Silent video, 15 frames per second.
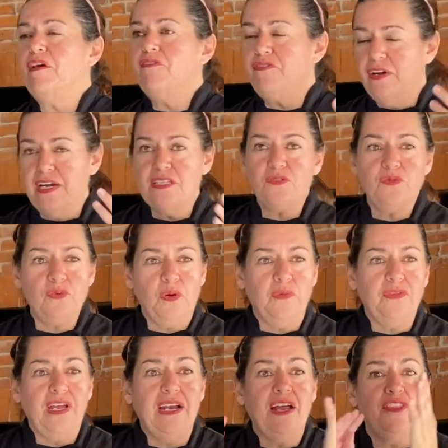First,
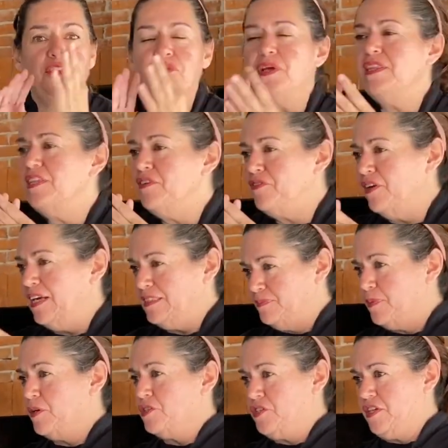there are 3 different
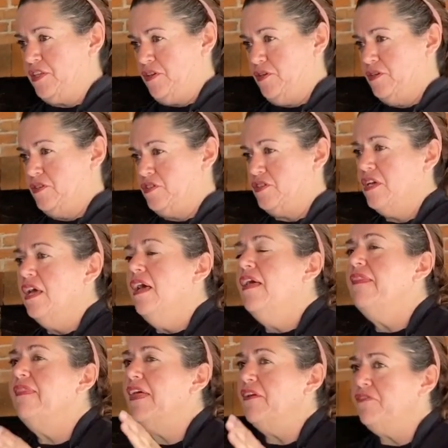procedures.
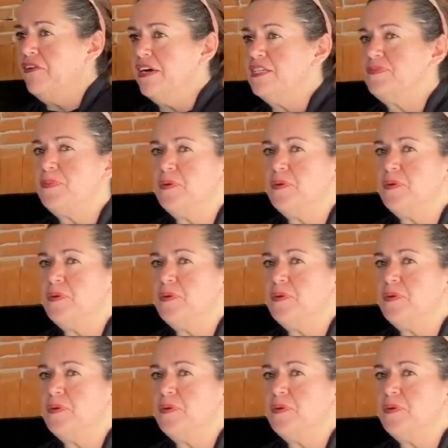The first